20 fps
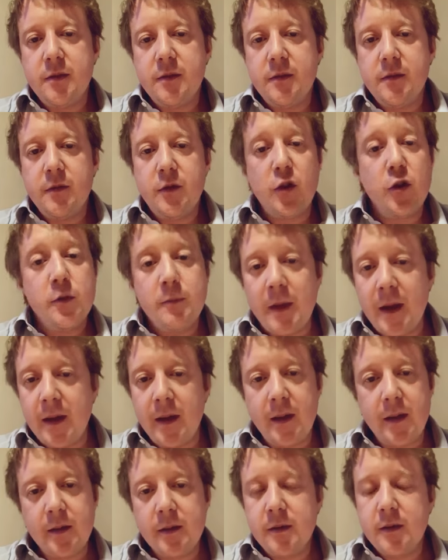too
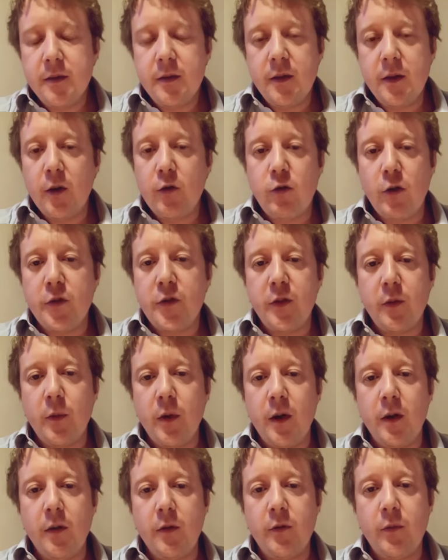many, across the
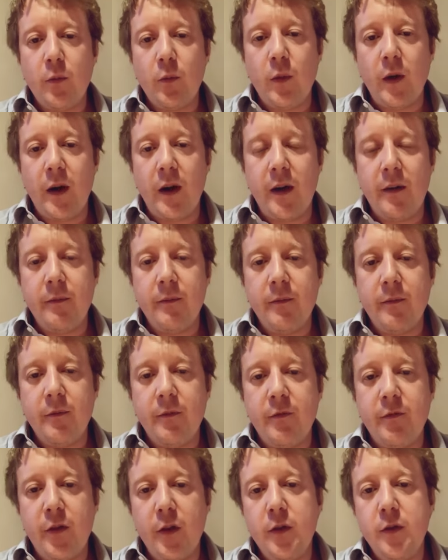world where
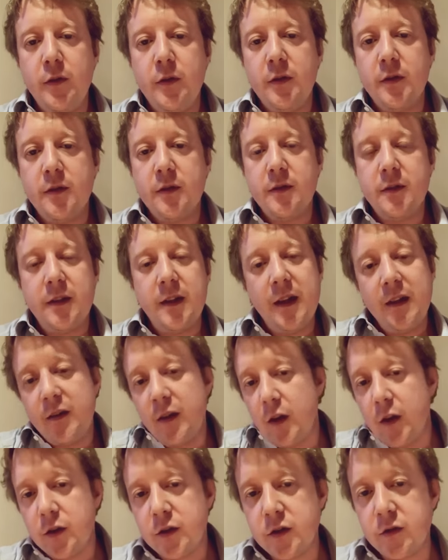food is a
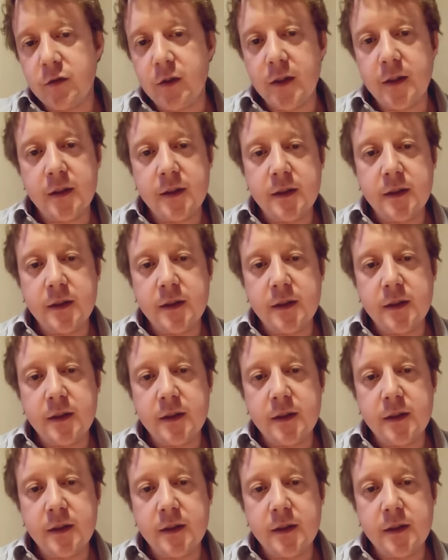luxury.